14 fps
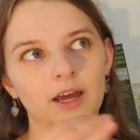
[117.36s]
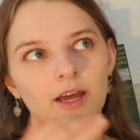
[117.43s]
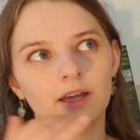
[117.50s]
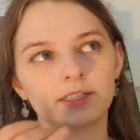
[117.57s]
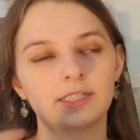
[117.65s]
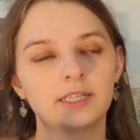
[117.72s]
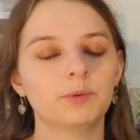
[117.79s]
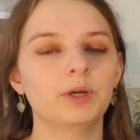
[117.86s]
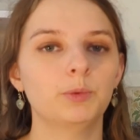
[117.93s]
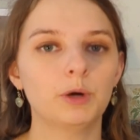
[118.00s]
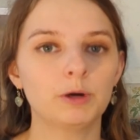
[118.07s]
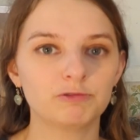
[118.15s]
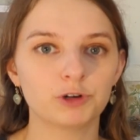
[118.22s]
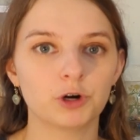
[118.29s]
see where you
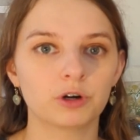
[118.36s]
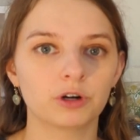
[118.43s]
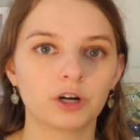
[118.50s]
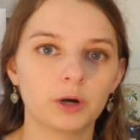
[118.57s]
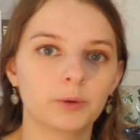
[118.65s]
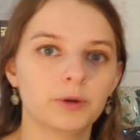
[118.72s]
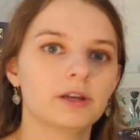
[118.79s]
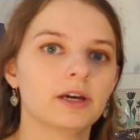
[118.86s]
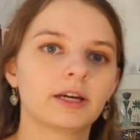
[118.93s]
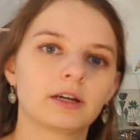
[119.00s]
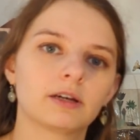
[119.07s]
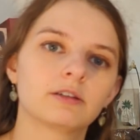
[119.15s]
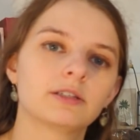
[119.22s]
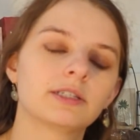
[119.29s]
went wrong, go and
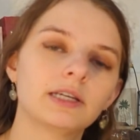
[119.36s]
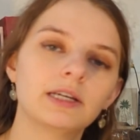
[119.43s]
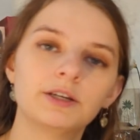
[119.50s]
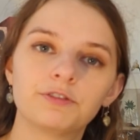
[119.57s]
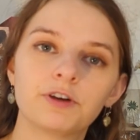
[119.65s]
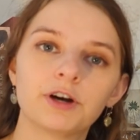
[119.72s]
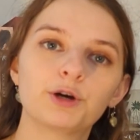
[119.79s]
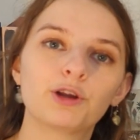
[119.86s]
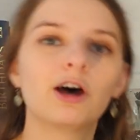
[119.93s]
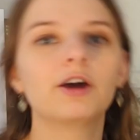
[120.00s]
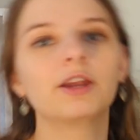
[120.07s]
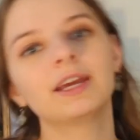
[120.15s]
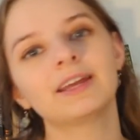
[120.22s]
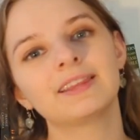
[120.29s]
solidify your
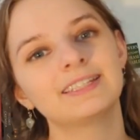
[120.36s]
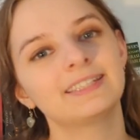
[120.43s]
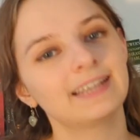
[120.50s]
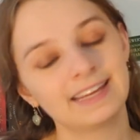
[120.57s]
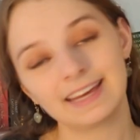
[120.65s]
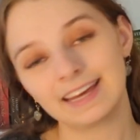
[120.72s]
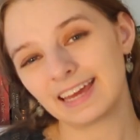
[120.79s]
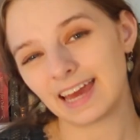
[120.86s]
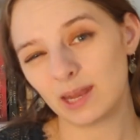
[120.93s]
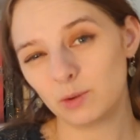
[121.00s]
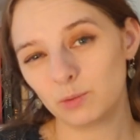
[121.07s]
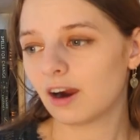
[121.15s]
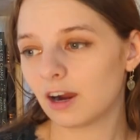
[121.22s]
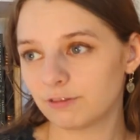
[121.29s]
learning and then take it
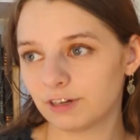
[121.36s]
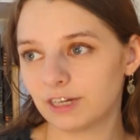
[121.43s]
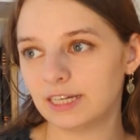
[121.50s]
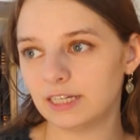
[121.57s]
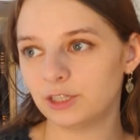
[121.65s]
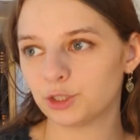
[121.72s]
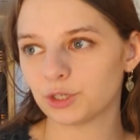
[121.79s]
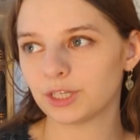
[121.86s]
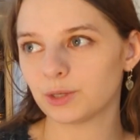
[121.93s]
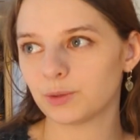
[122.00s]
again. I really enjoyed the